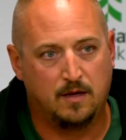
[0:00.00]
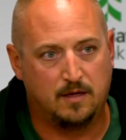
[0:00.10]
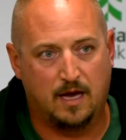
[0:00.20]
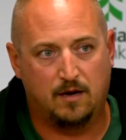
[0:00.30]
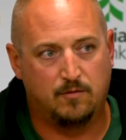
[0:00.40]

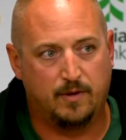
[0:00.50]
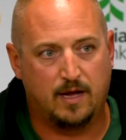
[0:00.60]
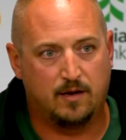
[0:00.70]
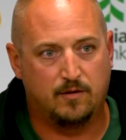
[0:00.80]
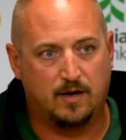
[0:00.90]
Yeah, we got
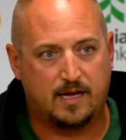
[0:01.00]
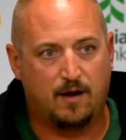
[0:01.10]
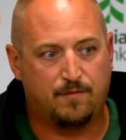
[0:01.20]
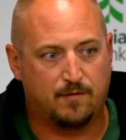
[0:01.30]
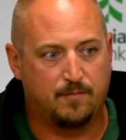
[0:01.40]
to
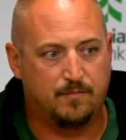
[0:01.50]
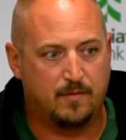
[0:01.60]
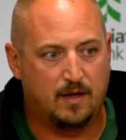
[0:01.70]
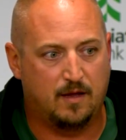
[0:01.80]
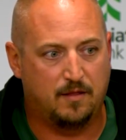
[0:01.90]
account for him,
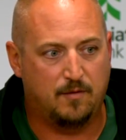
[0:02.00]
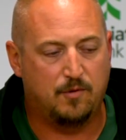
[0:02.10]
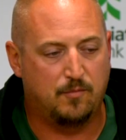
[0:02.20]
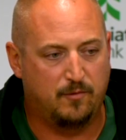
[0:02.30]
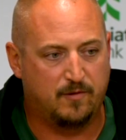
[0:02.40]
and they've
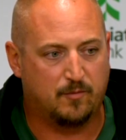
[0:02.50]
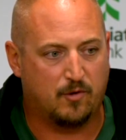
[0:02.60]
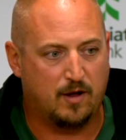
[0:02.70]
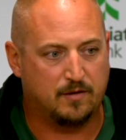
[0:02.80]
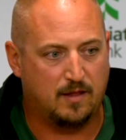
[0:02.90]
been moving him
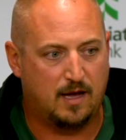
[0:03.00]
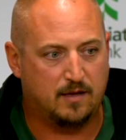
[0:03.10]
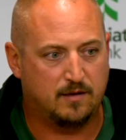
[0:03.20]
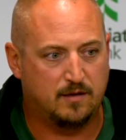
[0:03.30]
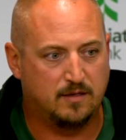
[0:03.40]
around a
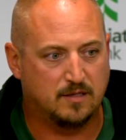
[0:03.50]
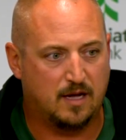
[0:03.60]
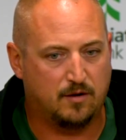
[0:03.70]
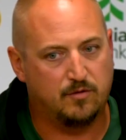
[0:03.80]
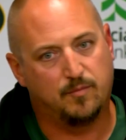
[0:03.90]
lot. He's
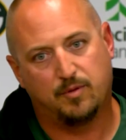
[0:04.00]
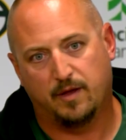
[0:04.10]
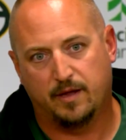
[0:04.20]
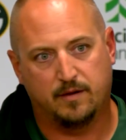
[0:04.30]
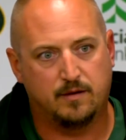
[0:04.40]
not only
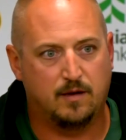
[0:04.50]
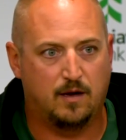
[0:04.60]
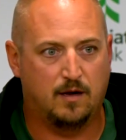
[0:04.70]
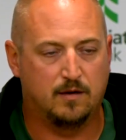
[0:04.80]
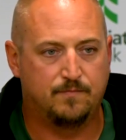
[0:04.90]
playing
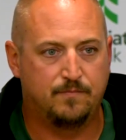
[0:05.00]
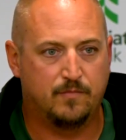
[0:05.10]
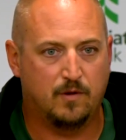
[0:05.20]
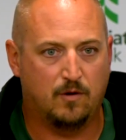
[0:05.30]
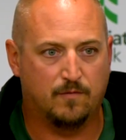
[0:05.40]

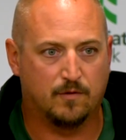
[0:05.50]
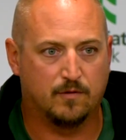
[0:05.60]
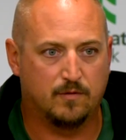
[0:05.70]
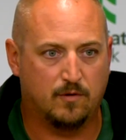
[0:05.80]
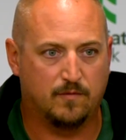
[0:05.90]
over
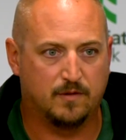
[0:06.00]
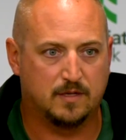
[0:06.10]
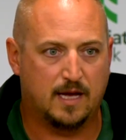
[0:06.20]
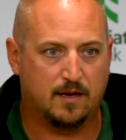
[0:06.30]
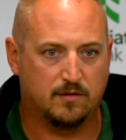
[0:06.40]
the
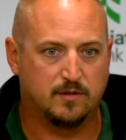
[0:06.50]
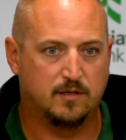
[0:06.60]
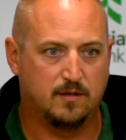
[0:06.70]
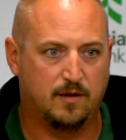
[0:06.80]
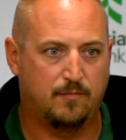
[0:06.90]
tackles,
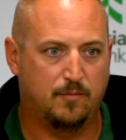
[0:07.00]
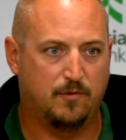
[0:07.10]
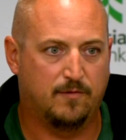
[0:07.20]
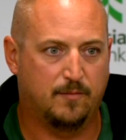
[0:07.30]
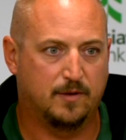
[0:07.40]
they've been
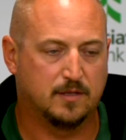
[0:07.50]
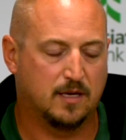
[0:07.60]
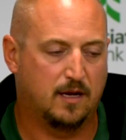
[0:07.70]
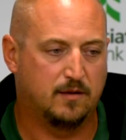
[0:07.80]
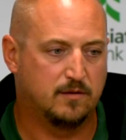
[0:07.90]
moving him
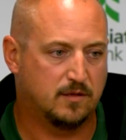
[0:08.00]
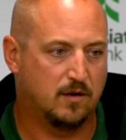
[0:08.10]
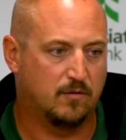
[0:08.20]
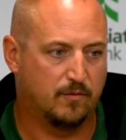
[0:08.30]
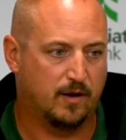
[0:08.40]
inside,
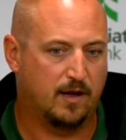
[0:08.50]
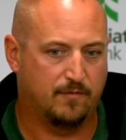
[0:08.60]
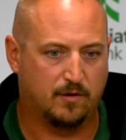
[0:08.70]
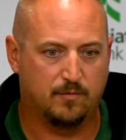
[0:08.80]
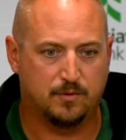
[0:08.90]
so we're going to have a
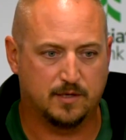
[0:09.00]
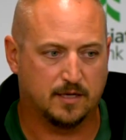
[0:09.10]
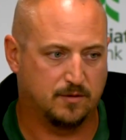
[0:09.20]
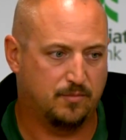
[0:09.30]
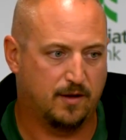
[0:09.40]
good
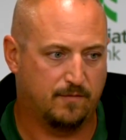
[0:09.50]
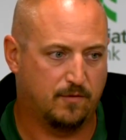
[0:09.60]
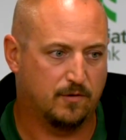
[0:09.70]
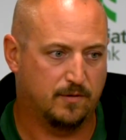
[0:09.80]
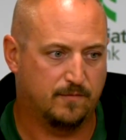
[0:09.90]
protection plan
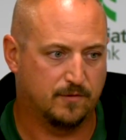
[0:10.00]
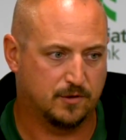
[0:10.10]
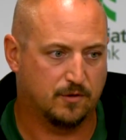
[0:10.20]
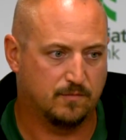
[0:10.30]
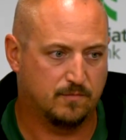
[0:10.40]
for him for sure.